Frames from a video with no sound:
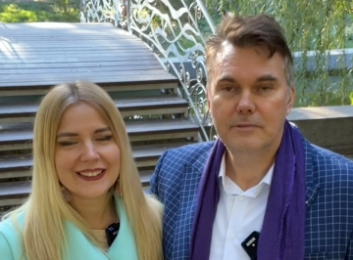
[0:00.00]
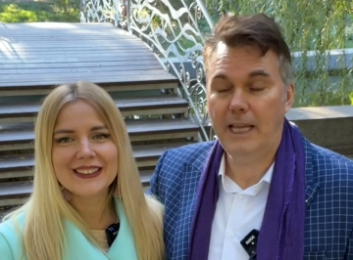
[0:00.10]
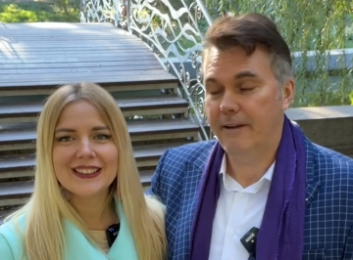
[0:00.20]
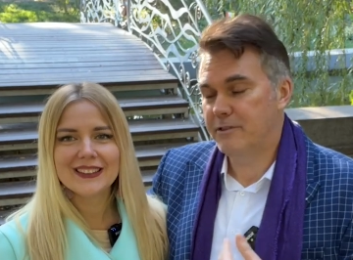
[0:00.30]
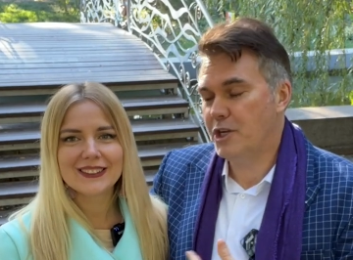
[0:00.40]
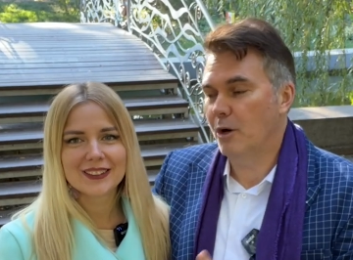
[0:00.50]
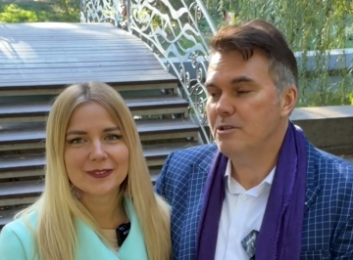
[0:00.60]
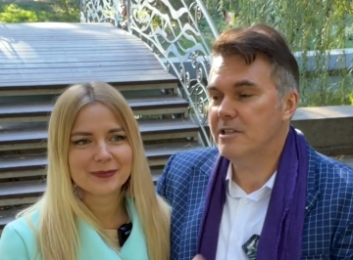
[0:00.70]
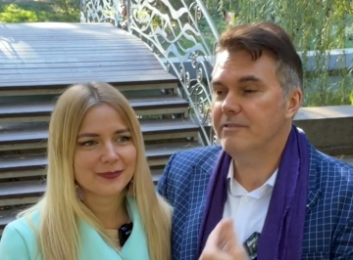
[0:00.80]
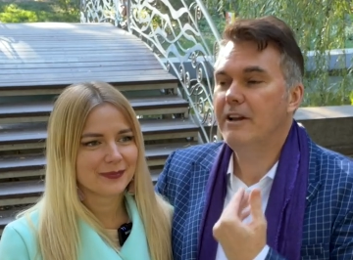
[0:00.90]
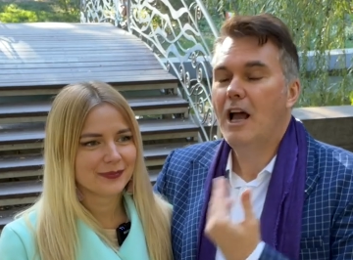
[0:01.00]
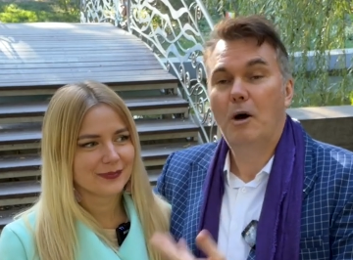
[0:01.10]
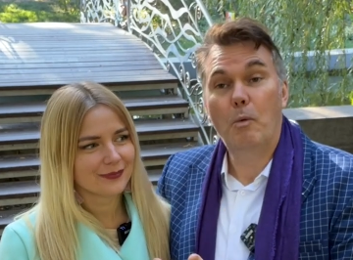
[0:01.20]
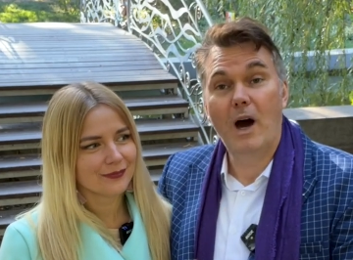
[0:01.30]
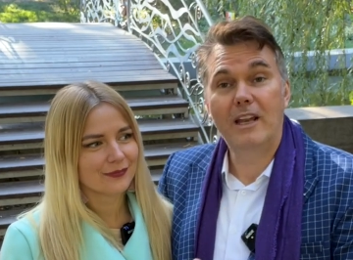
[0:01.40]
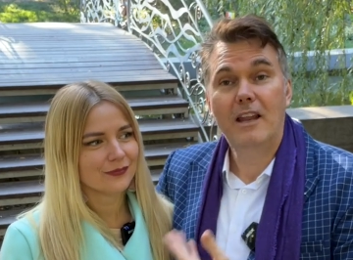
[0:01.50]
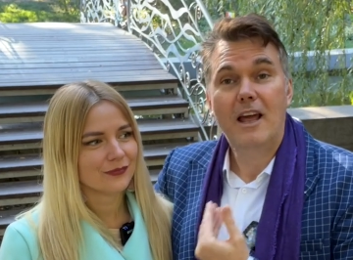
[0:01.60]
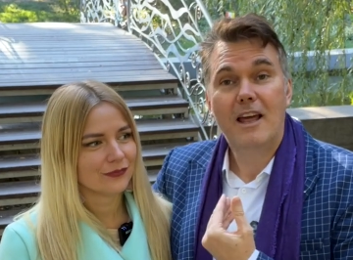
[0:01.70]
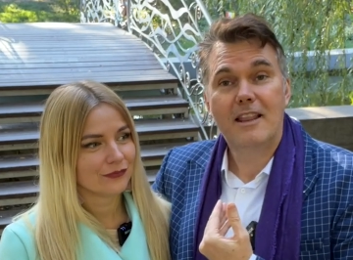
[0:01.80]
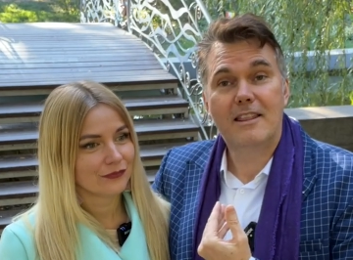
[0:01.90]
Speaker 1: Yeah, Joseph won
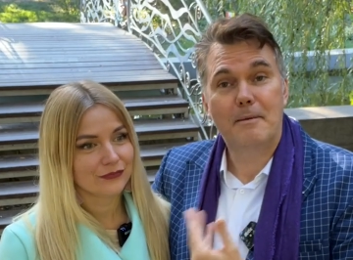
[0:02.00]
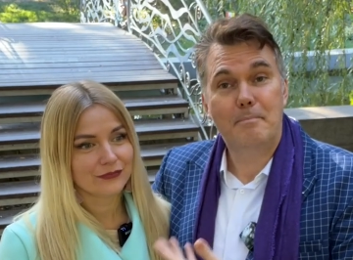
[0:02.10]
the